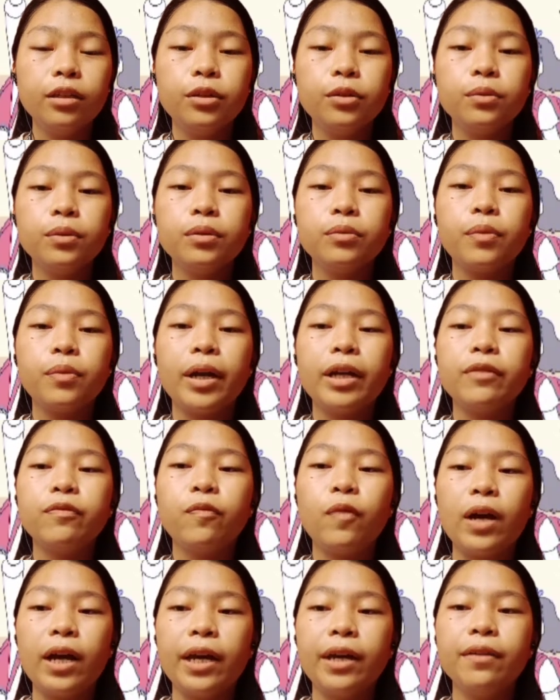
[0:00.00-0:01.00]
will write
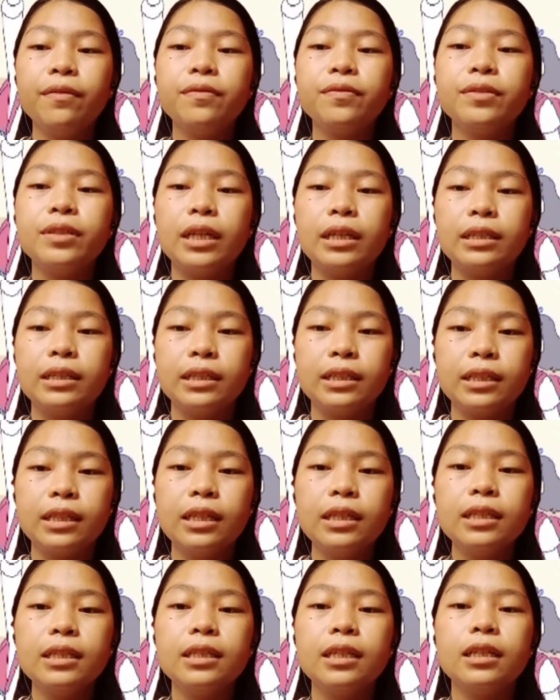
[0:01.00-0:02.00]
5
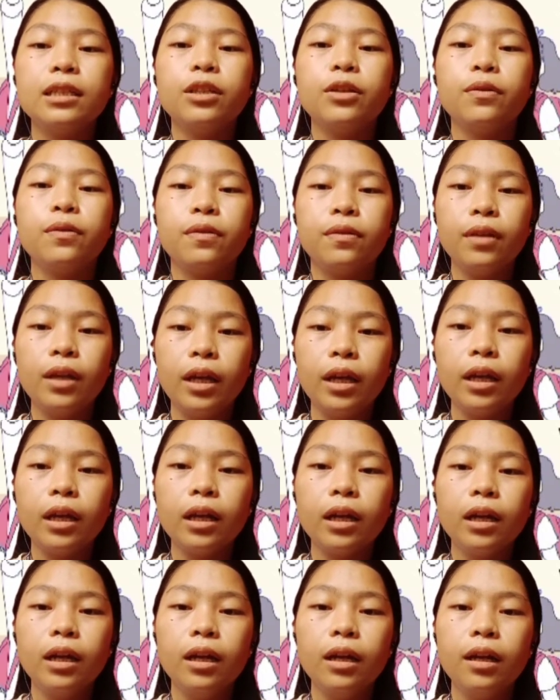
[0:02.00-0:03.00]
sentences that you think
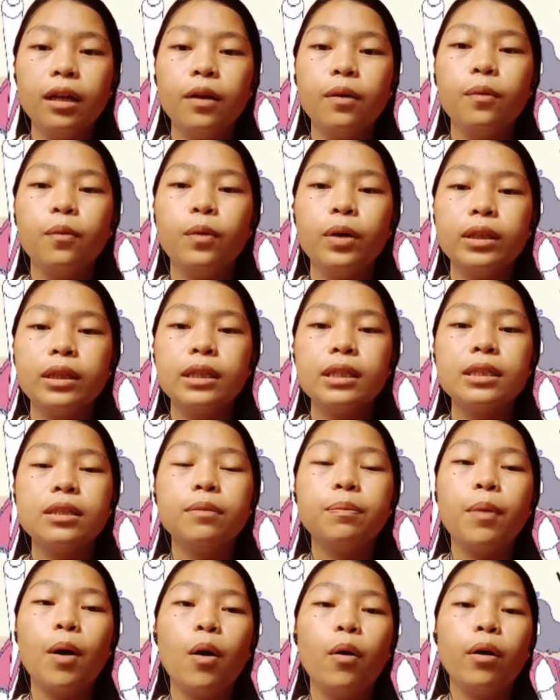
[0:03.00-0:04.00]
what is
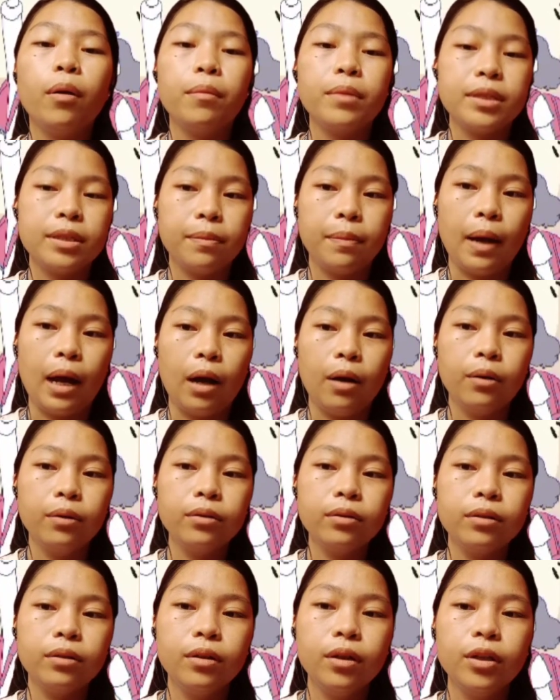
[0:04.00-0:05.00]
the poem is
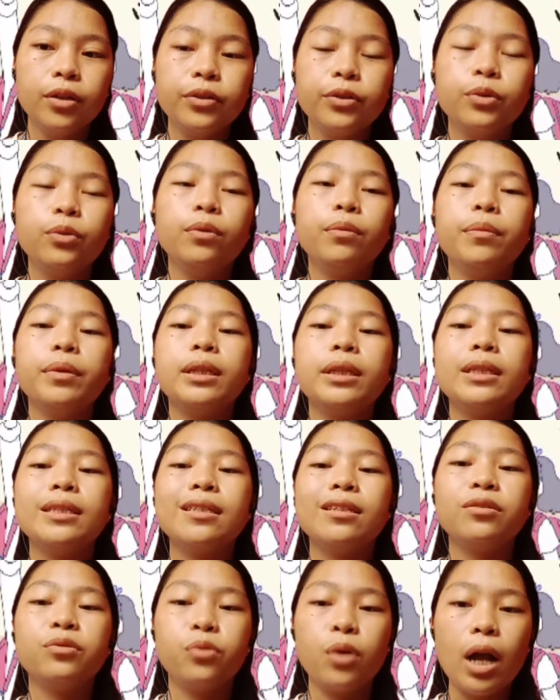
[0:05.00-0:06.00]
about, to whom it is
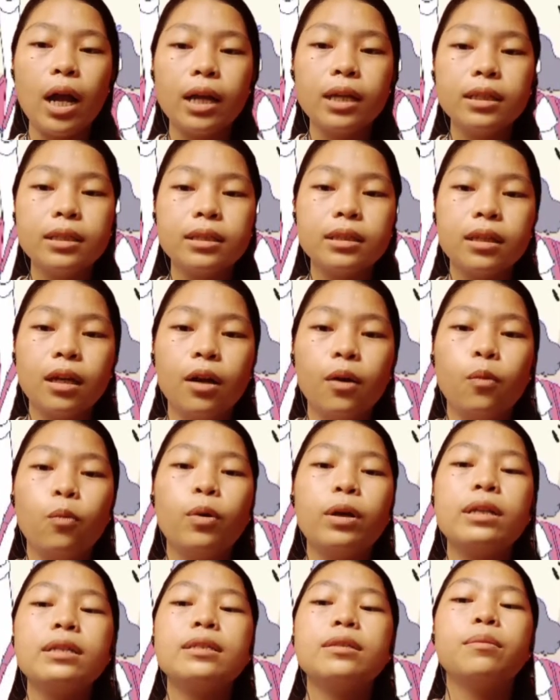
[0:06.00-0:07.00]
addressed,
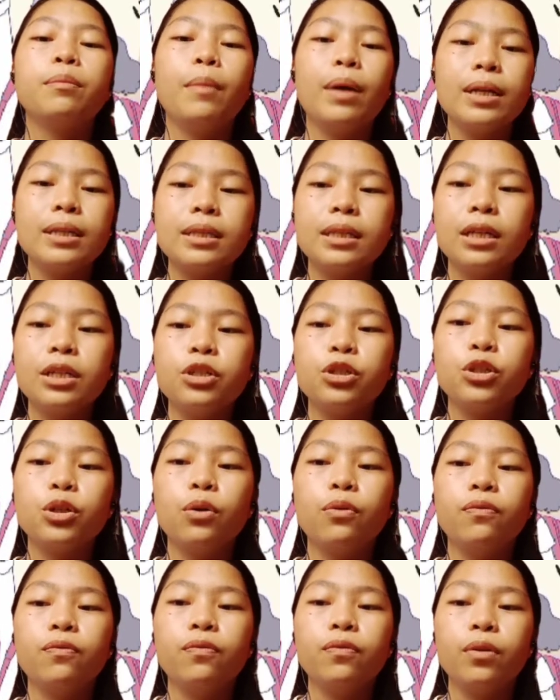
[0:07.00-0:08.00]
what is the message
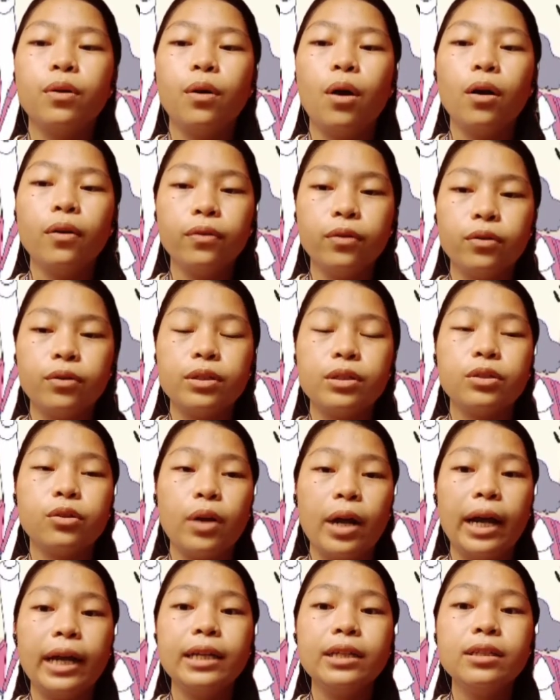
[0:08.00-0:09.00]
of the author is
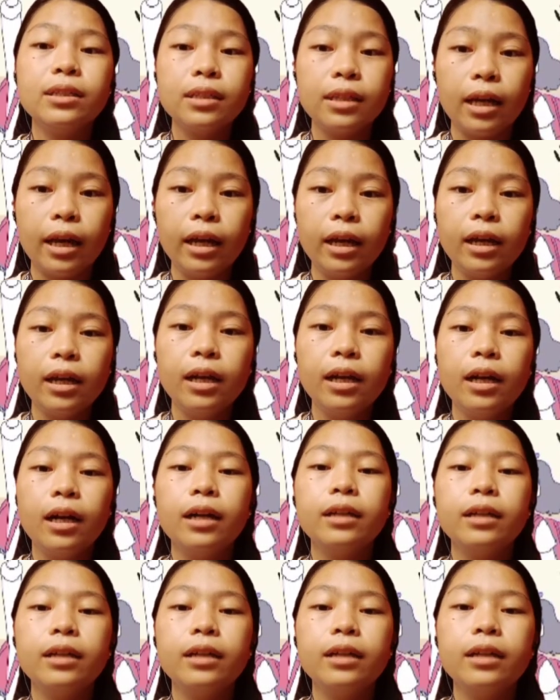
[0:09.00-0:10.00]
trying to say,
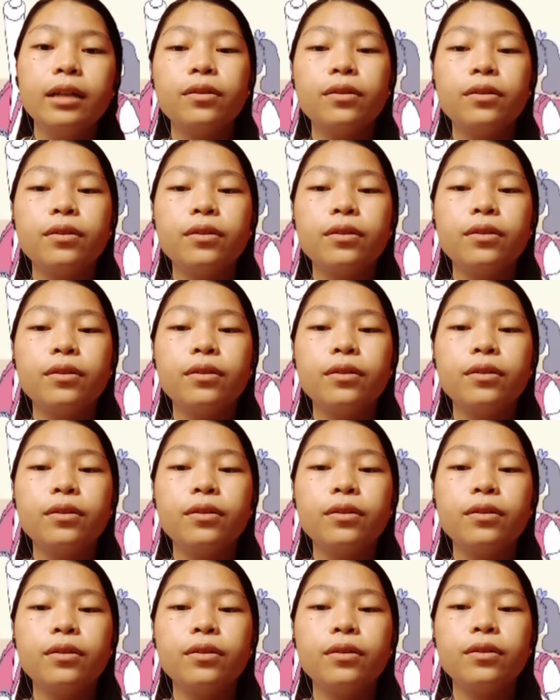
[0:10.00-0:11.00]
and other
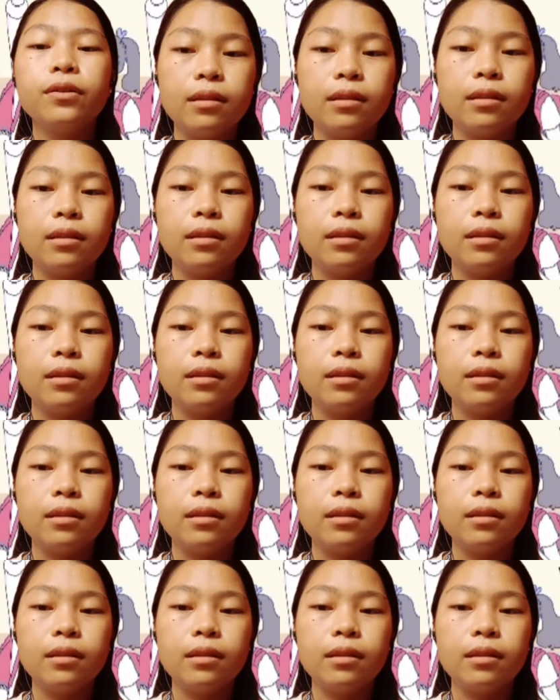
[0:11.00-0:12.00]
things they can
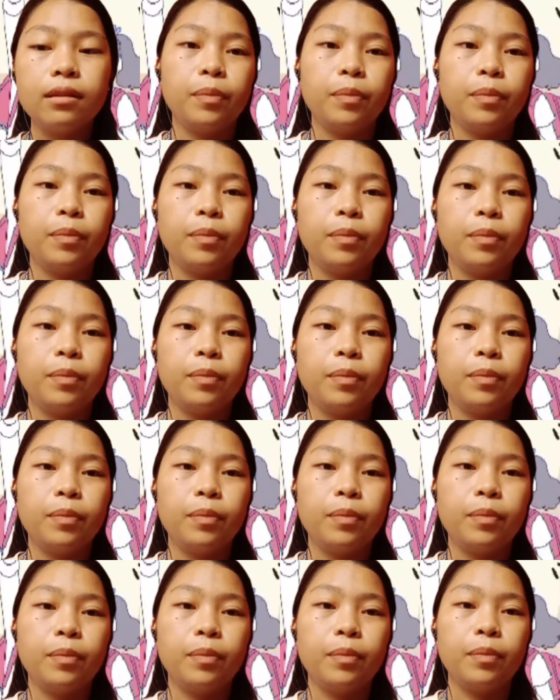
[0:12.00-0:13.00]
infer just by the
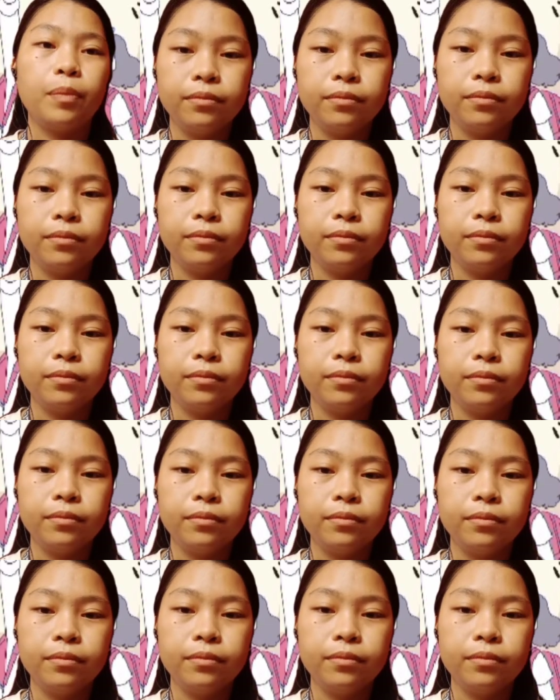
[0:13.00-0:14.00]
title.
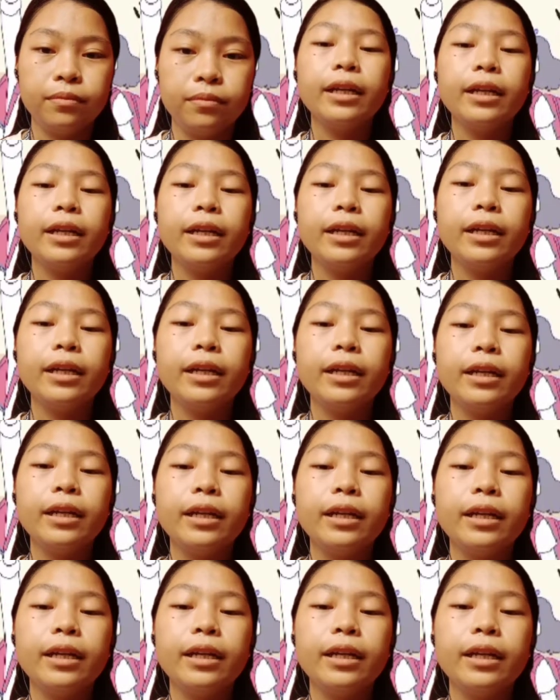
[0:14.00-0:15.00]
Okay, and after
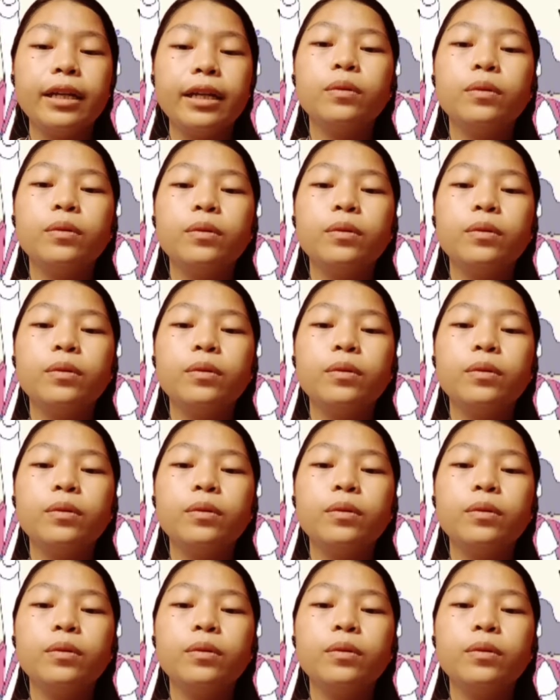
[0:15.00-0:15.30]
that I will